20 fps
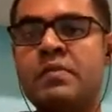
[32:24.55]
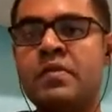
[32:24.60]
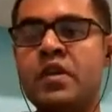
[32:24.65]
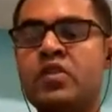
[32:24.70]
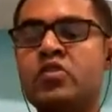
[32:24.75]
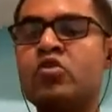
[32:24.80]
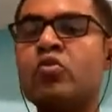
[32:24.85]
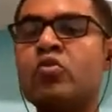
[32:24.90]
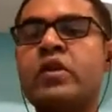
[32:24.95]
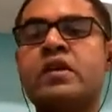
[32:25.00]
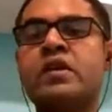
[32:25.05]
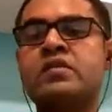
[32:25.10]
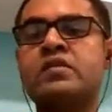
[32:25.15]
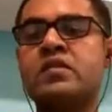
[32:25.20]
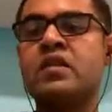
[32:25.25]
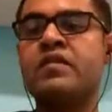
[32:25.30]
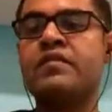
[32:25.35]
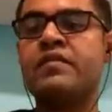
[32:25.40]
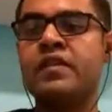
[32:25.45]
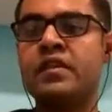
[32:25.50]
squares till
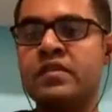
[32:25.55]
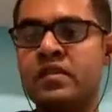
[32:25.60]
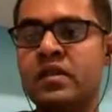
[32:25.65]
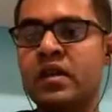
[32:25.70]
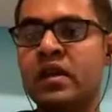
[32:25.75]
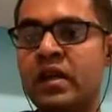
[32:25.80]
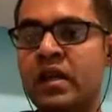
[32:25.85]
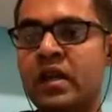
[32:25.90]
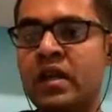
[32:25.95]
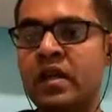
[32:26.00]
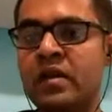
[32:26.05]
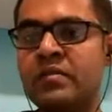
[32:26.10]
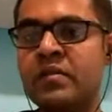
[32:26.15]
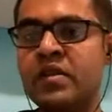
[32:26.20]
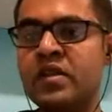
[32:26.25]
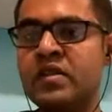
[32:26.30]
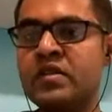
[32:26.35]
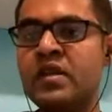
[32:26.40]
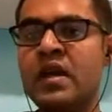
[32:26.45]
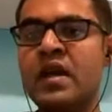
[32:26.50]
first 30 numbers